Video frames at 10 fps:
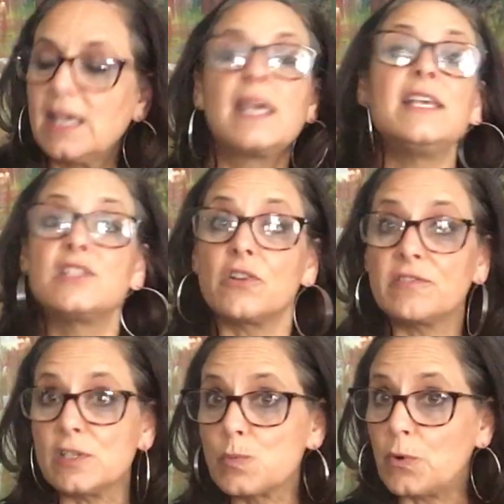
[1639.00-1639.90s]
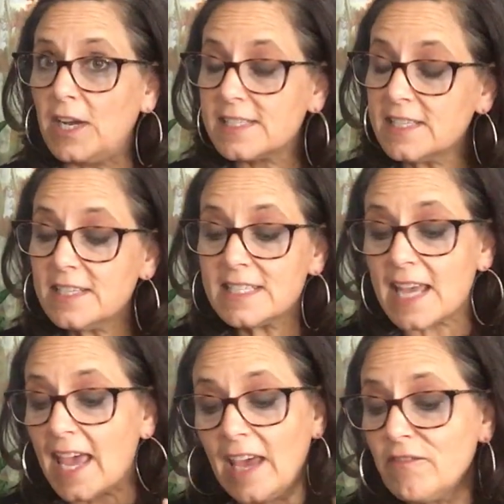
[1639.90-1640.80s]
he served as president
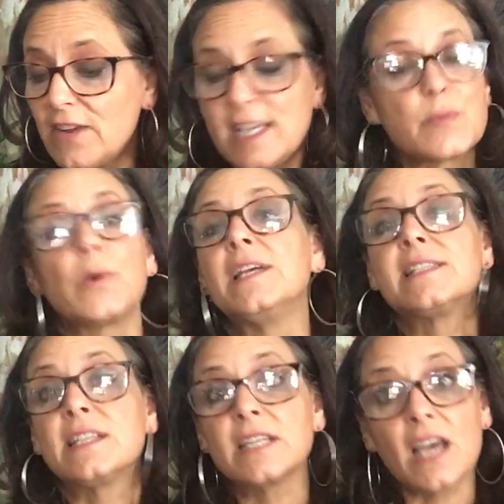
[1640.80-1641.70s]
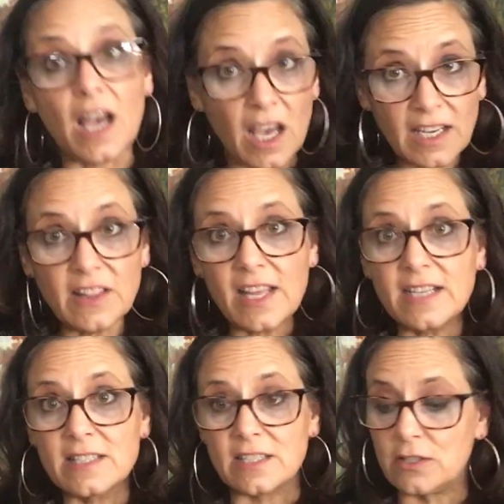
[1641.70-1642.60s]
and vice president,
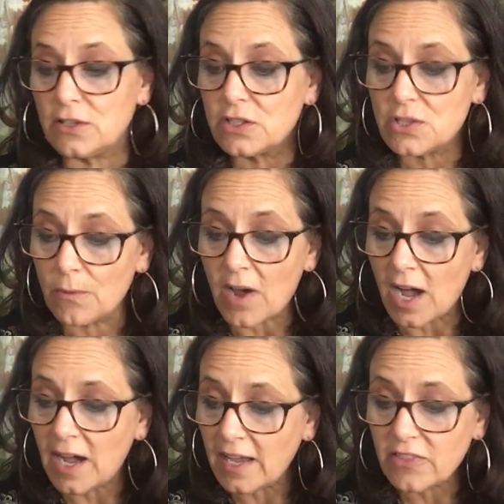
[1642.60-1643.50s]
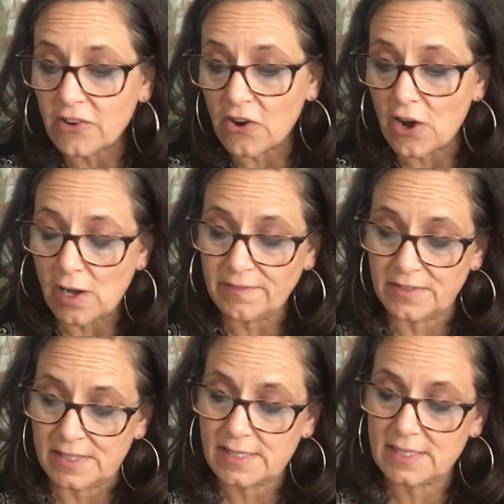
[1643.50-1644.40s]
unelected to either
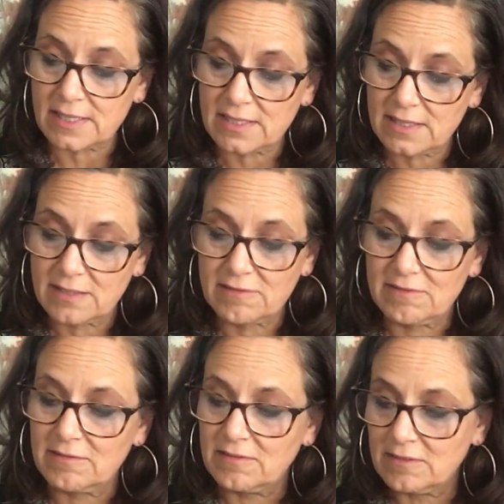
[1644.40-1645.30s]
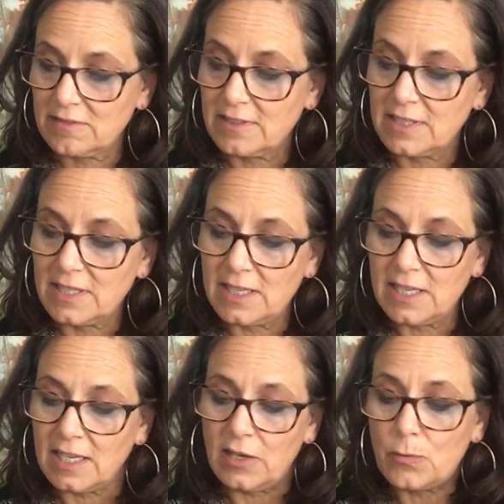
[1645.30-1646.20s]
office.
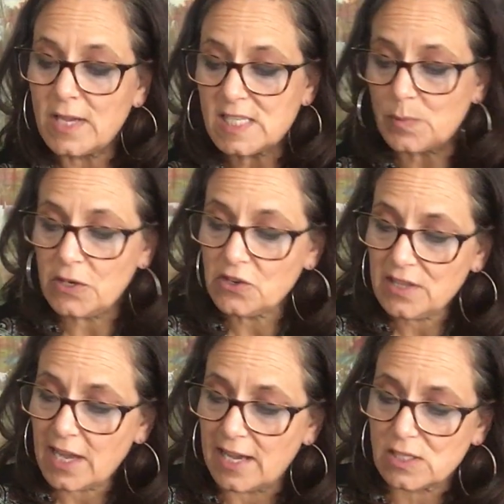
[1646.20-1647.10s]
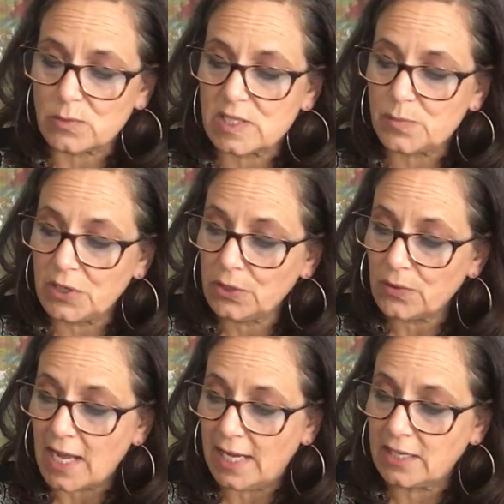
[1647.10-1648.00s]
He was Speaker of the House when Spiro
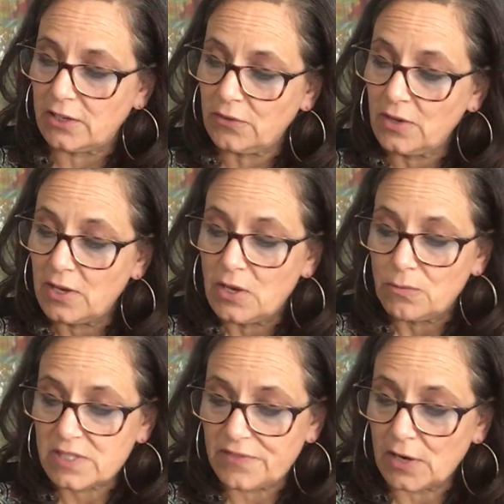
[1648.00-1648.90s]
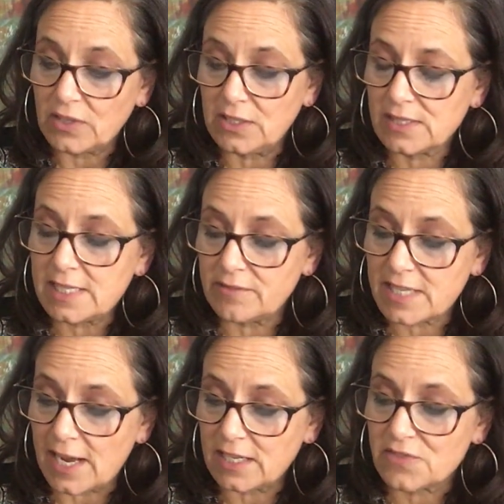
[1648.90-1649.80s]
Agnew was found guilty of
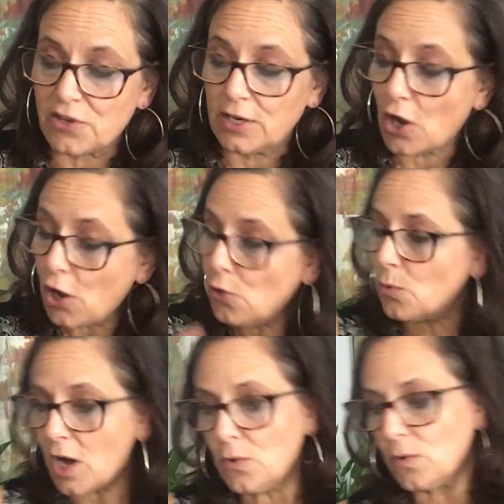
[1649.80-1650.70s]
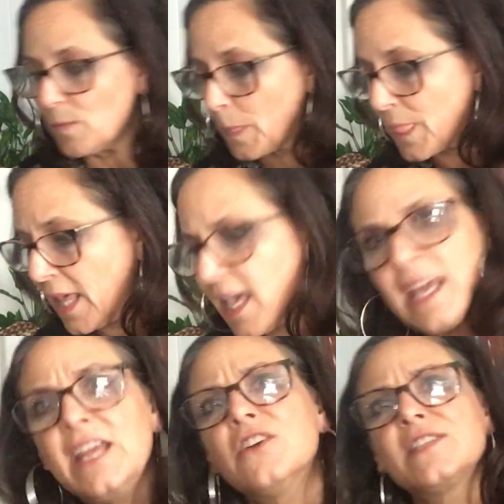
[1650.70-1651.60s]
tax fraud.
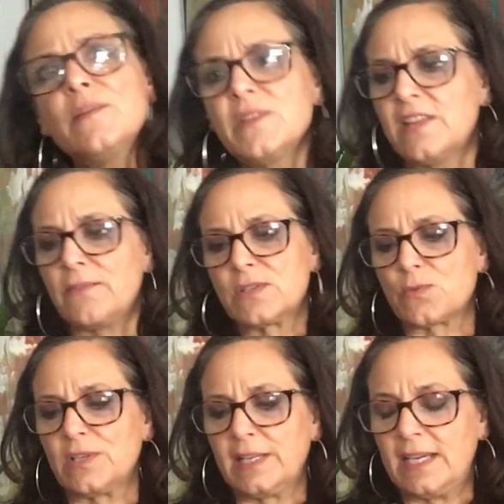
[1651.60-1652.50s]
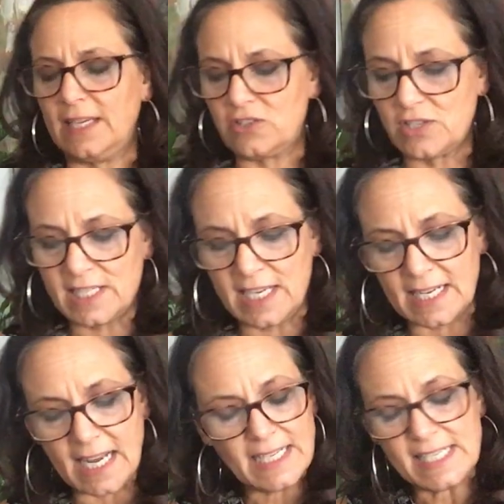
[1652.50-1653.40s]
And here's something that was really interesting. In
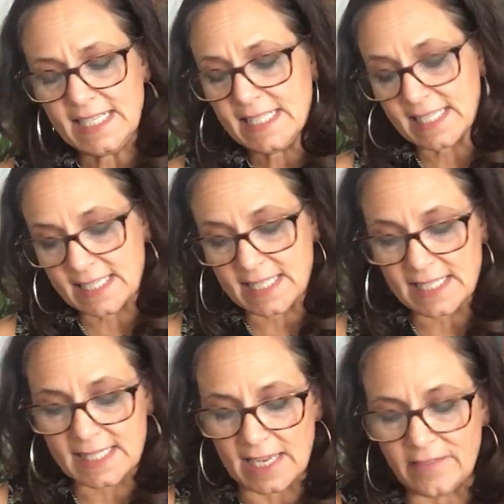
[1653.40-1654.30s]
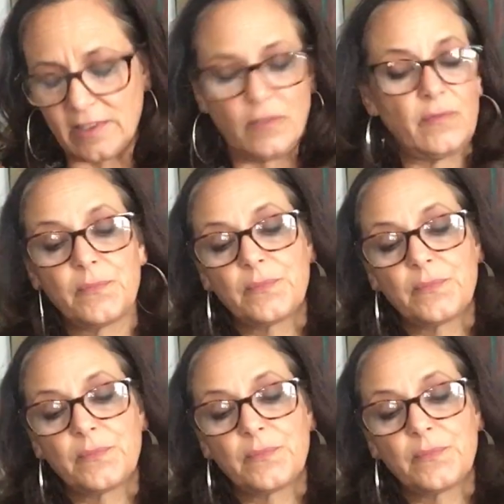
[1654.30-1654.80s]
1967,